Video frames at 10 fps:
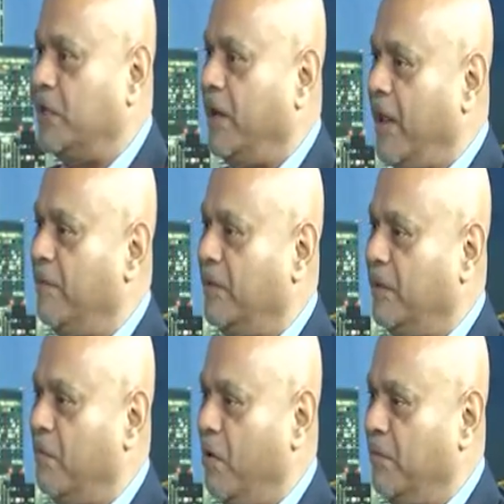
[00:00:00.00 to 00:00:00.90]
the name at
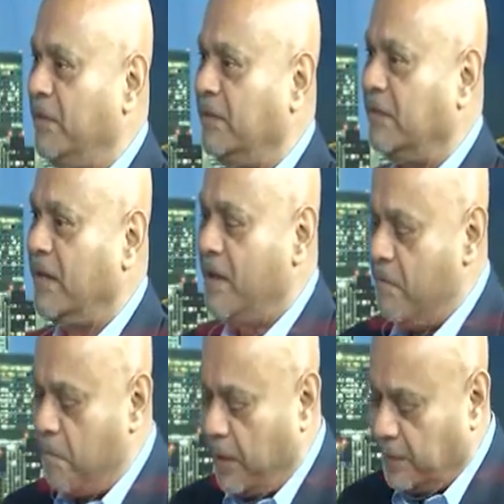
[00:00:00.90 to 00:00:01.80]
the moment,
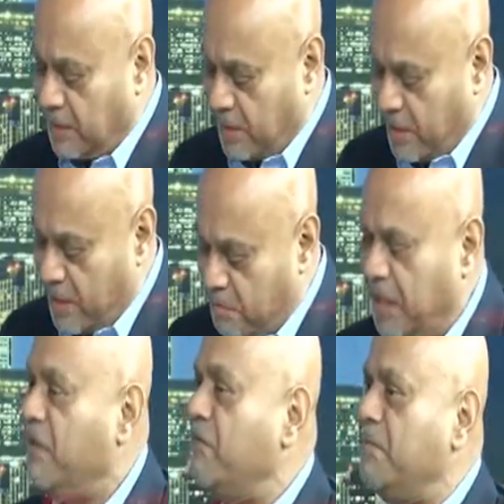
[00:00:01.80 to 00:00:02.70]
but
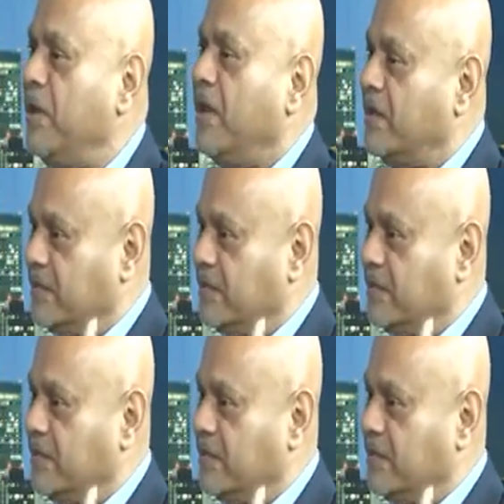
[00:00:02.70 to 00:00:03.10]
believe in me,